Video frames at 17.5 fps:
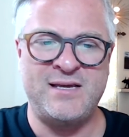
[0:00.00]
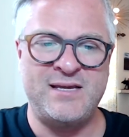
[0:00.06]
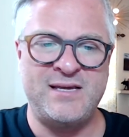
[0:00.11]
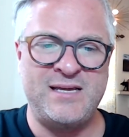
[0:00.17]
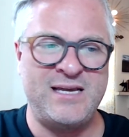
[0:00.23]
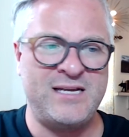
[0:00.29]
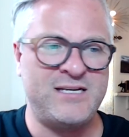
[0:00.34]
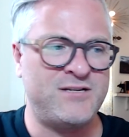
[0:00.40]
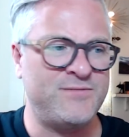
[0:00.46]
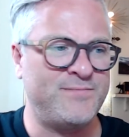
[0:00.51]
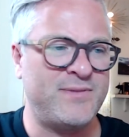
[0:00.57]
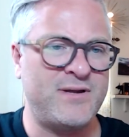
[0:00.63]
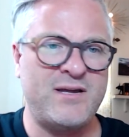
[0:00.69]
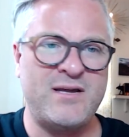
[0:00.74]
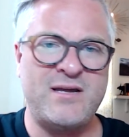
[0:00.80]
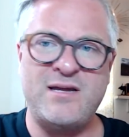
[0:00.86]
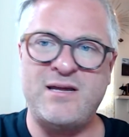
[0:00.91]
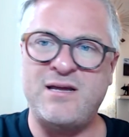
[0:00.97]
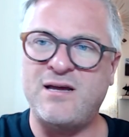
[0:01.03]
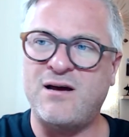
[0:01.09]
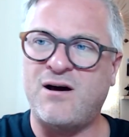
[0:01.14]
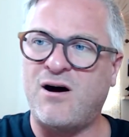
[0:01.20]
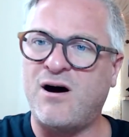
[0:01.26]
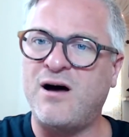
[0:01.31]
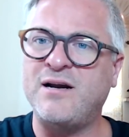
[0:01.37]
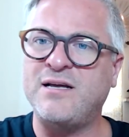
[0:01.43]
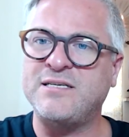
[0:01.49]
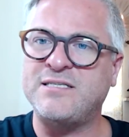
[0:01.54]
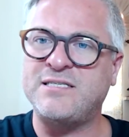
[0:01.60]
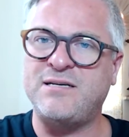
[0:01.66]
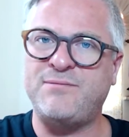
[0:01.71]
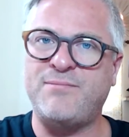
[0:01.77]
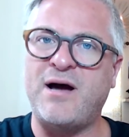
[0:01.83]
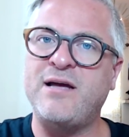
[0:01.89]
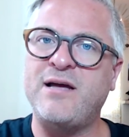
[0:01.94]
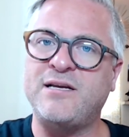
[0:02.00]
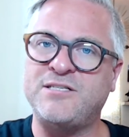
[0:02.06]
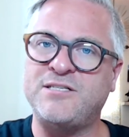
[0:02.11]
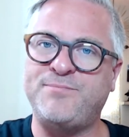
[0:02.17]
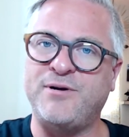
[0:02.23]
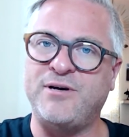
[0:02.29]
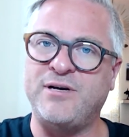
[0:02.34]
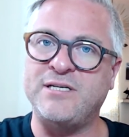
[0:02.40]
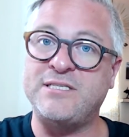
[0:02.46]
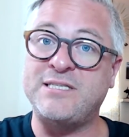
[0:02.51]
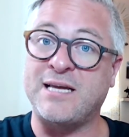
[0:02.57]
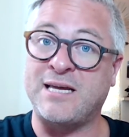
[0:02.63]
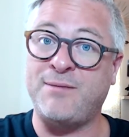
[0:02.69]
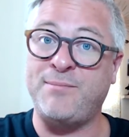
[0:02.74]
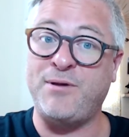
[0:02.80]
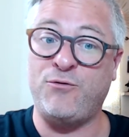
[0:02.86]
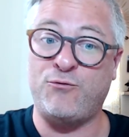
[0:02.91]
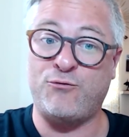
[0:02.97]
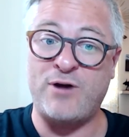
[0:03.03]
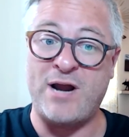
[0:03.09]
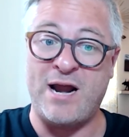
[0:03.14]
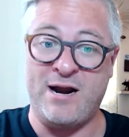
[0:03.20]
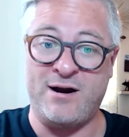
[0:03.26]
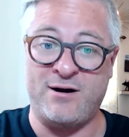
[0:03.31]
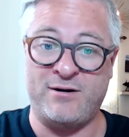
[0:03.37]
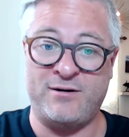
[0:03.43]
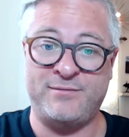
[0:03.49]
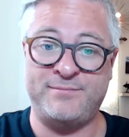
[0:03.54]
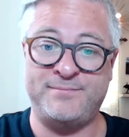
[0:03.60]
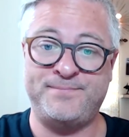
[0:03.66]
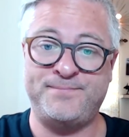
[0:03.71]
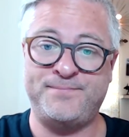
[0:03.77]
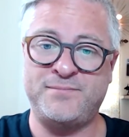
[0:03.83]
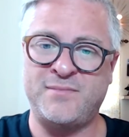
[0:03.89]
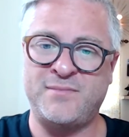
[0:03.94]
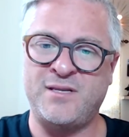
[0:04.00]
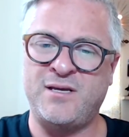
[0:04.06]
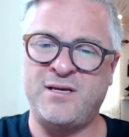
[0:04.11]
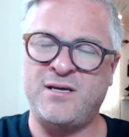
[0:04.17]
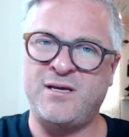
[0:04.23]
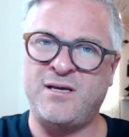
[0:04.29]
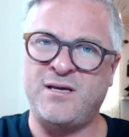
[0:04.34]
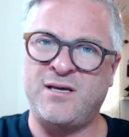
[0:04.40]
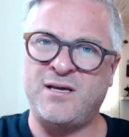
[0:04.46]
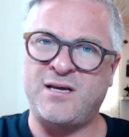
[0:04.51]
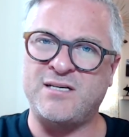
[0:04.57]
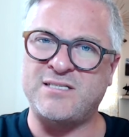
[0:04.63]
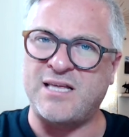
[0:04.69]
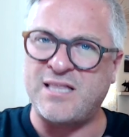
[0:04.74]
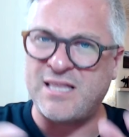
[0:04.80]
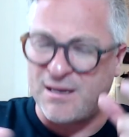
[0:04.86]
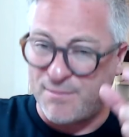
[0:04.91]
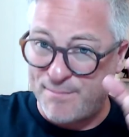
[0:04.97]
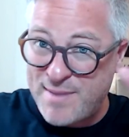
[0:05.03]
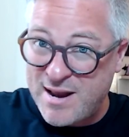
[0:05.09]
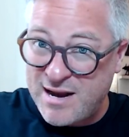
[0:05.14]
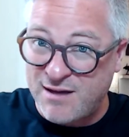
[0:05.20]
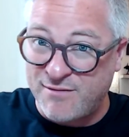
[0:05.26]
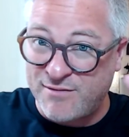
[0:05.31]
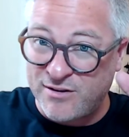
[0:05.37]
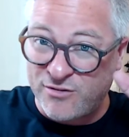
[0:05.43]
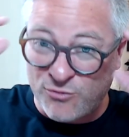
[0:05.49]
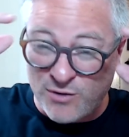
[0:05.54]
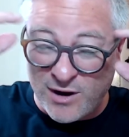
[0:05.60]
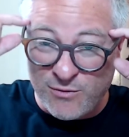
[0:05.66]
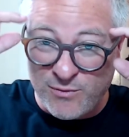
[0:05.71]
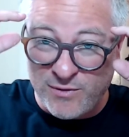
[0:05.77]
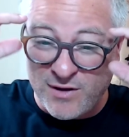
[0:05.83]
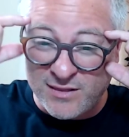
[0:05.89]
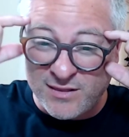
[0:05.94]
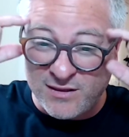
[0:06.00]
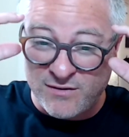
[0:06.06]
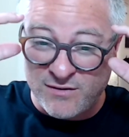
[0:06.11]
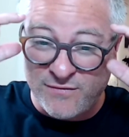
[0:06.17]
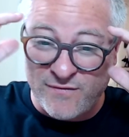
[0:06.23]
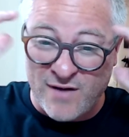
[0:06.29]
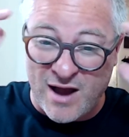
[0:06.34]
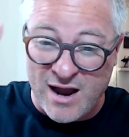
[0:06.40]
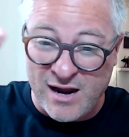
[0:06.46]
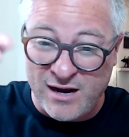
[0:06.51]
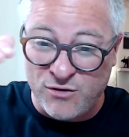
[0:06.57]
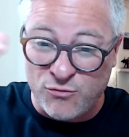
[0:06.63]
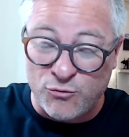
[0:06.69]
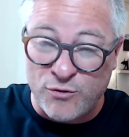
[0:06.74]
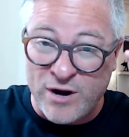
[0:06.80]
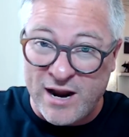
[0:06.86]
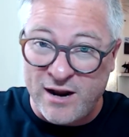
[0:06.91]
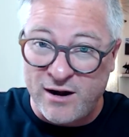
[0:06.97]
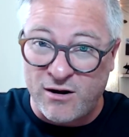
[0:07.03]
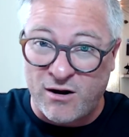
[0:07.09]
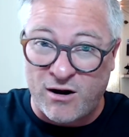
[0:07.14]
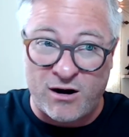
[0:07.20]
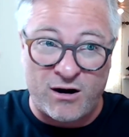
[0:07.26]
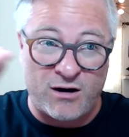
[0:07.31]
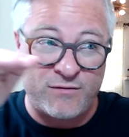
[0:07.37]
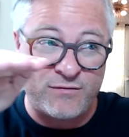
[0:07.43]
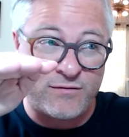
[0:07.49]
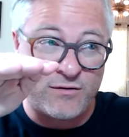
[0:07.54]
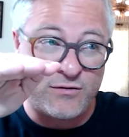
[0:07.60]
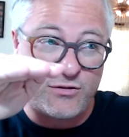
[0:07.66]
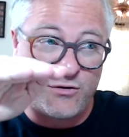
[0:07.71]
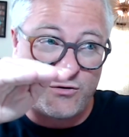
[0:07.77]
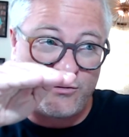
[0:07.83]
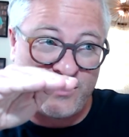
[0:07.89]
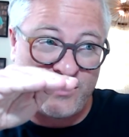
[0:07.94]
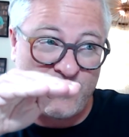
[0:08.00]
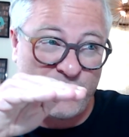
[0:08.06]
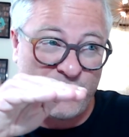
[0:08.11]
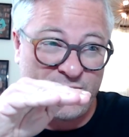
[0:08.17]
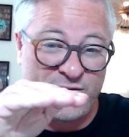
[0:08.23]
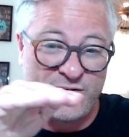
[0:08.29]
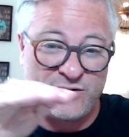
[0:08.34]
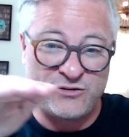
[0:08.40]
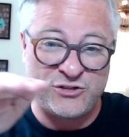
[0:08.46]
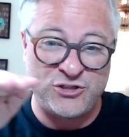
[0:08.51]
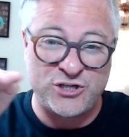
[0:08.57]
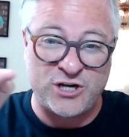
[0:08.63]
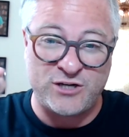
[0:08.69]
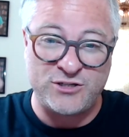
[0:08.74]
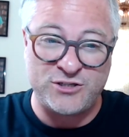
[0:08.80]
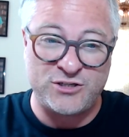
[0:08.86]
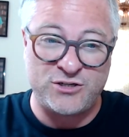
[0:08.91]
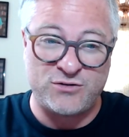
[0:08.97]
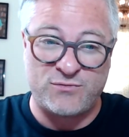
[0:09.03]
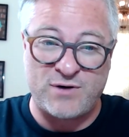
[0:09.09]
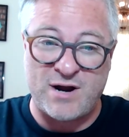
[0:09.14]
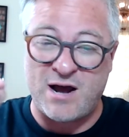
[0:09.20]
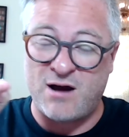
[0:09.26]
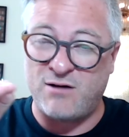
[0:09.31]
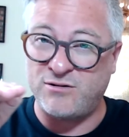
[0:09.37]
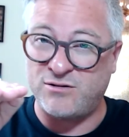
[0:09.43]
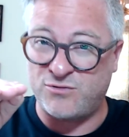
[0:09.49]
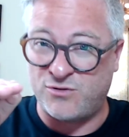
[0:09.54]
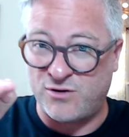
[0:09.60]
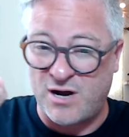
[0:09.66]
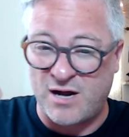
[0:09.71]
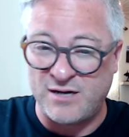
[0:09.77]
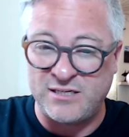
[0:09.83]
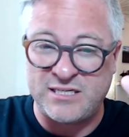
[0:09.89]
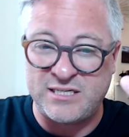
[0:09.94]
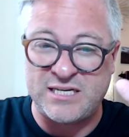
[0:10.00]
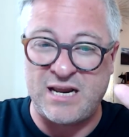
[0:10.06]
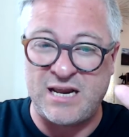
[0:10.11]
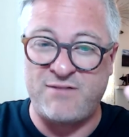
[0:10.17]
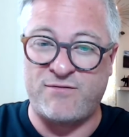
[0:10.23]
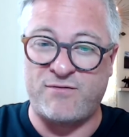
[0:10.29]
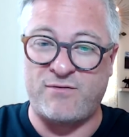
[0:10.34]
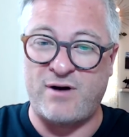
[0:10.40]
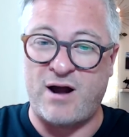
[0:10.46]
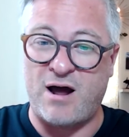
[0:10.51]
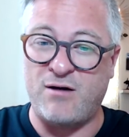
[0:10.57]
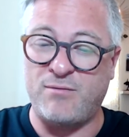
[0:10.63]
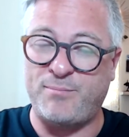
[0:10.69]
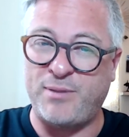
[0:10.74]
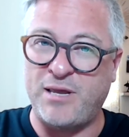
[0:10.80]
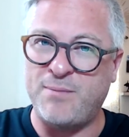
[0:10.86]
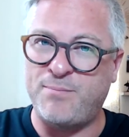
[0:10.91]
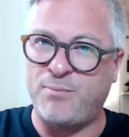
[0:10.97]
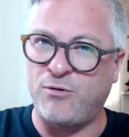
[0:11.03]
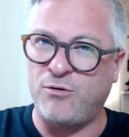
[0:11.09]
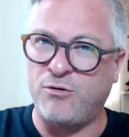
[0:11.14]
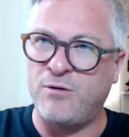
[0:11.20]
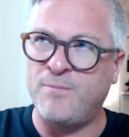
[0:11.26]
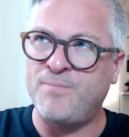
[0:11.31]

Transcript: And to be honest, in my experience, that can be rare. Because I think many of us, right, we've got this fine radar for those that we feel judged around or unsafe around, people